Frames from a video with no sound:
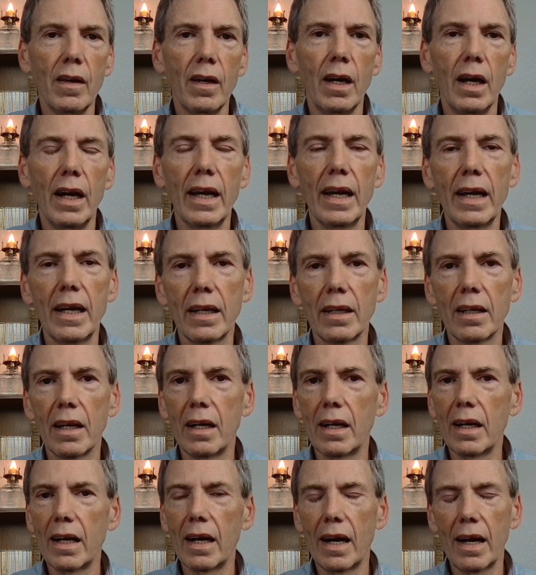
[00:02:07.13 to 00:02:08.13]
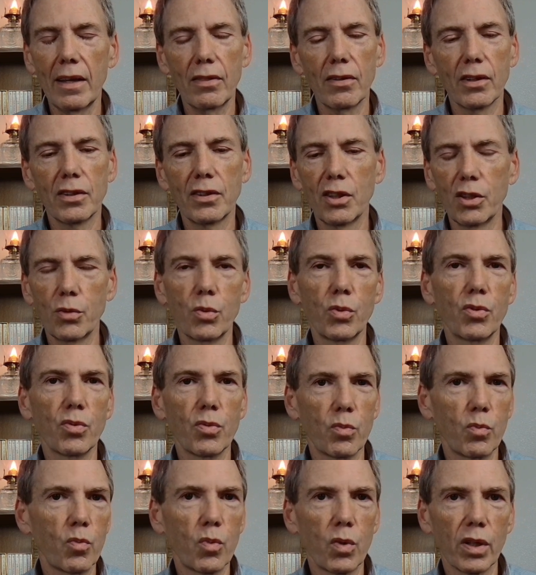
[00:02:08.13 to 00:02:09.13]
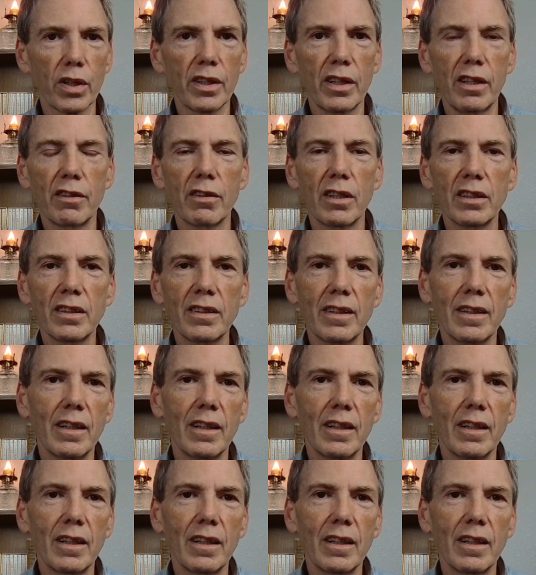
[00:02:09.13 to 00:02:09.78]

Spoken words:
And I thought this was really interesting.